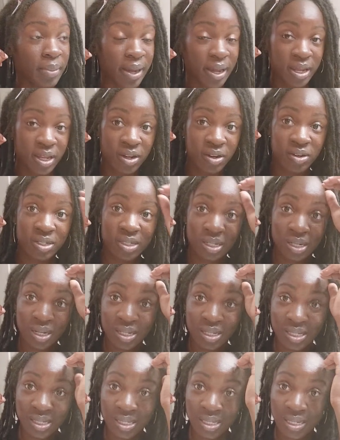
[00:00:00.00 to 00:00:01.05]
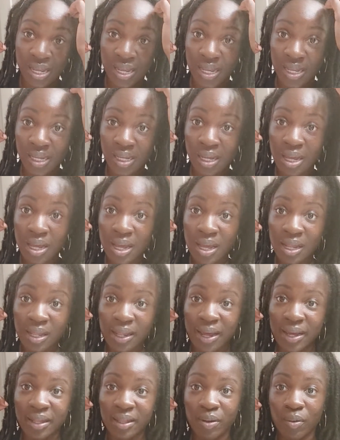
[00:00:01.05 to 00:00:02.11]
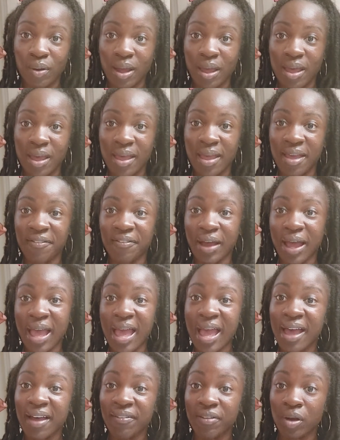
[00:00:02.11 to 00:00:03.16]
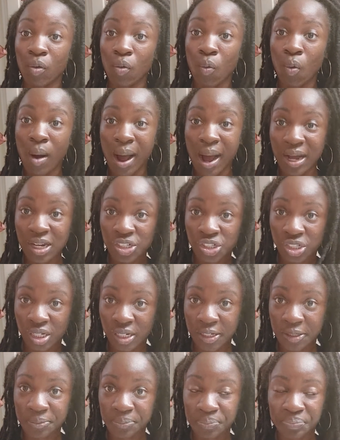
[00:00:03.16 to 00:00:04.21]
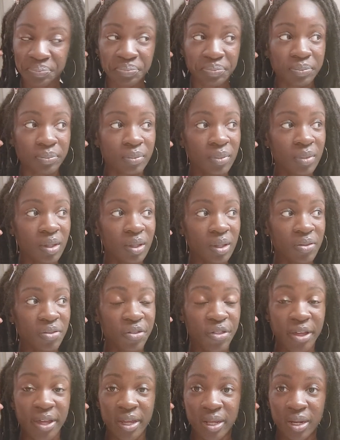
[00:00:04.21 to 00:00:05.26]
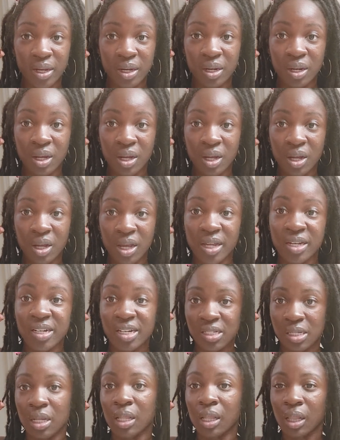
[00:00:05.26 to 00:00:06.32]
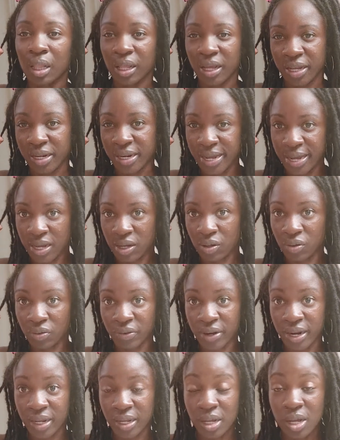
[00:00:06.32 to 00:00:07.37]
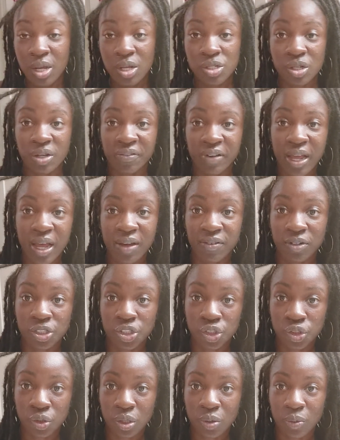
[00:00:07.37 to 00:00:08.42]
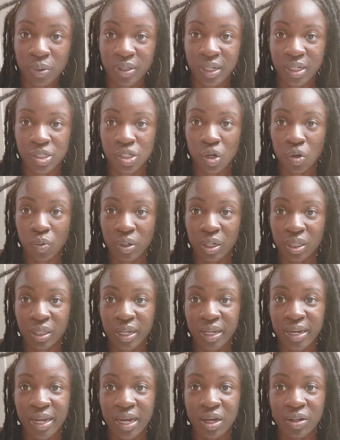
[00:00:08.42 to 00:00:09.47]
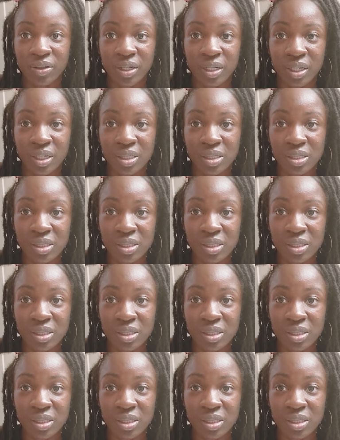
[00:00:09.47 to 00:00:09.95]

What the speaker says: my hair is in a state, like if I haven't washed it, then it doesn't lay down, right? So if I have a short one that don't want to lay down, then